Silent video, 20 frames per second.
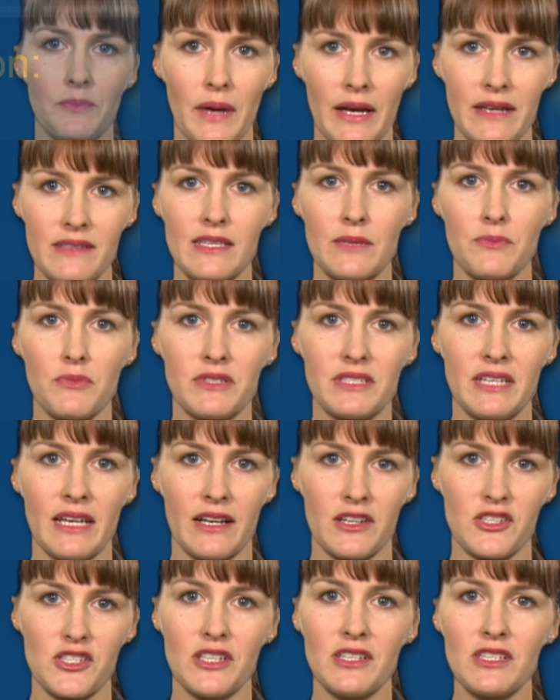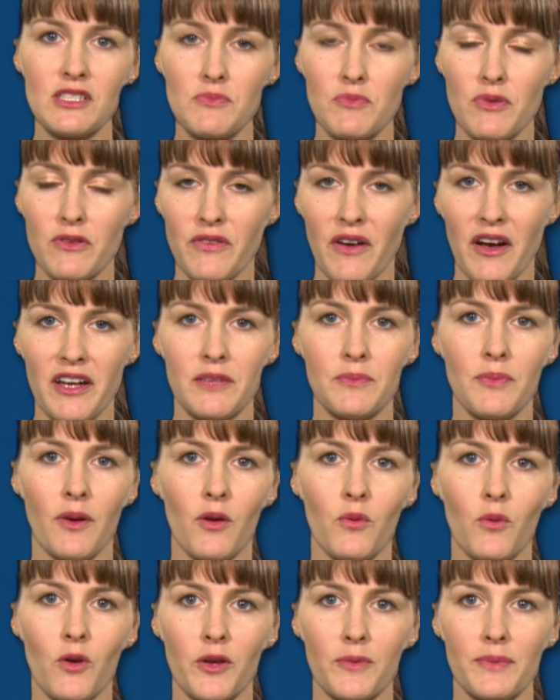basic protections provided by
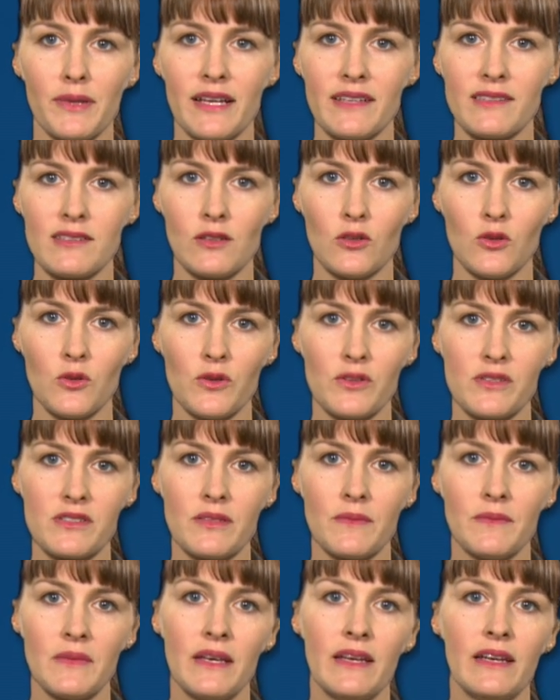workplace laws,